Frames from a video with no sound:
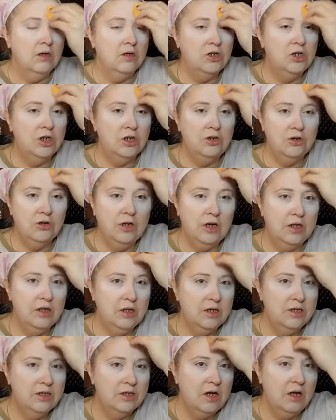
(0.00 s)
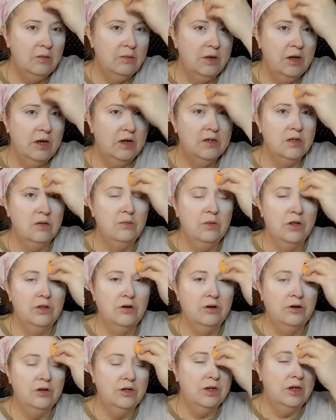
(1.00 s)
She took in the son because the
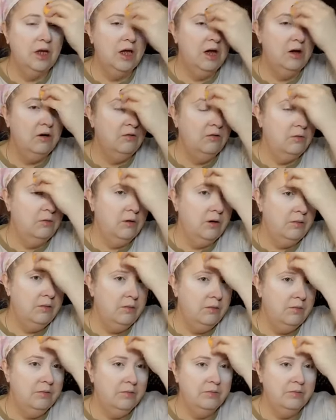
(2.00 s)
mother couldn't care for him.